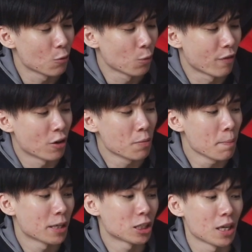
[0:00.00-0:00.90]
with an
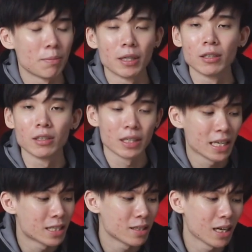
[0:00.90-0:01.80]
open bench table,
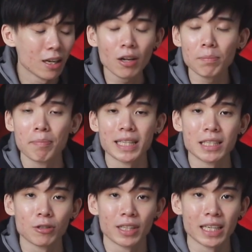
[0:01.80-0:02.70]
it's a lot better
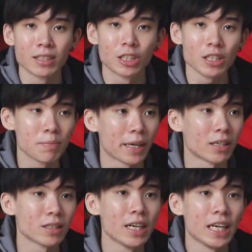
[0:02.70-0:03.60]
to test just
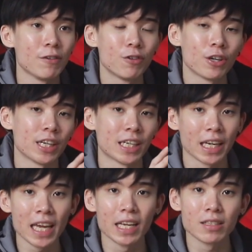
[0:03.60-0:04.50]
because if you're in a
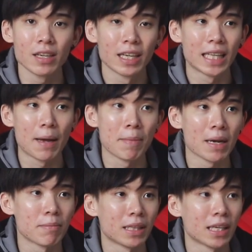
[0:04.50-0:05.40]
case, there
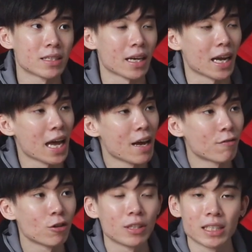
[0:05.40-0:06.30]
might be things like
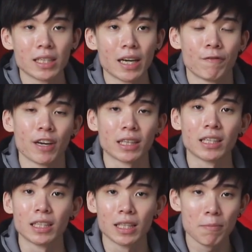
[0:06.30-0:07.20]
airflow that
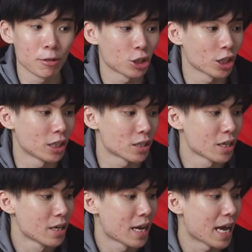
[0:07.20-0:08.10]
affecting the temperatures,
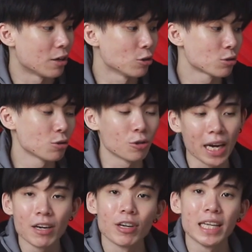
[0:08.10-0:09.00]
and also you
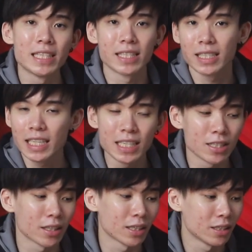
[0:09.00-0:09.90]
can't really see
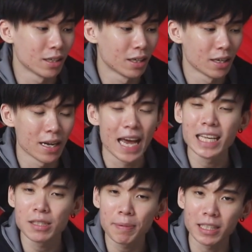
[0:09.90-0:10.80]
certain
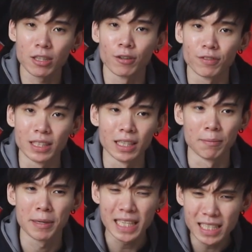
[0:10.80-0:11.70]
aspects of the
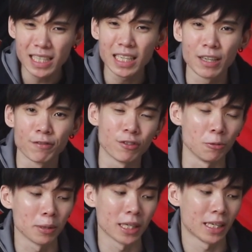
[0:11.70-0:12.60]
PC if you
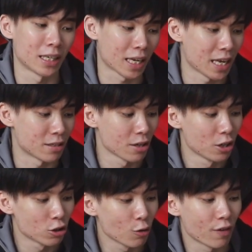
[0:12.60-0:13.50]
put it in a case.
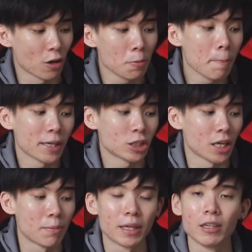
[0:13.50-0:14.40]
So with an open bench
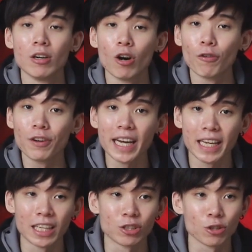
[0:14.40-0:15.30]
table, hopefully I
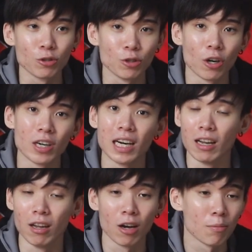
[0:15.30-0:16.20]
can show you all a
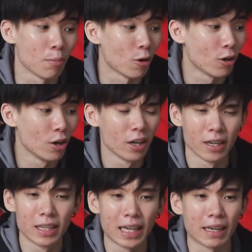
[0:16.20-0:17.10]
lot more,
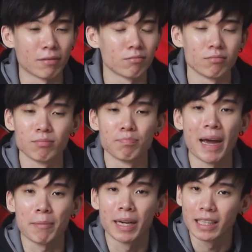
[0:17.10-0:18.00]
like
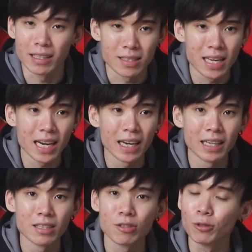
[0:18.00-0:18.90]
backplate
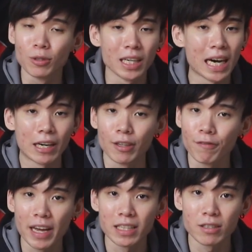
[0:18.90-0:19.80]
designs, cooler, how the
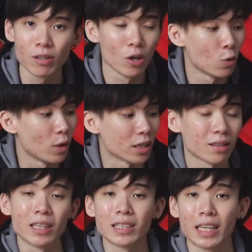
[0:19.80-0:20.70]
fans work,
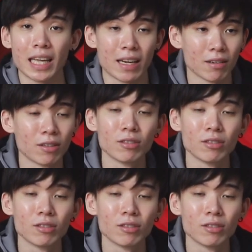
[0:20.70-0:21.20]
things like that.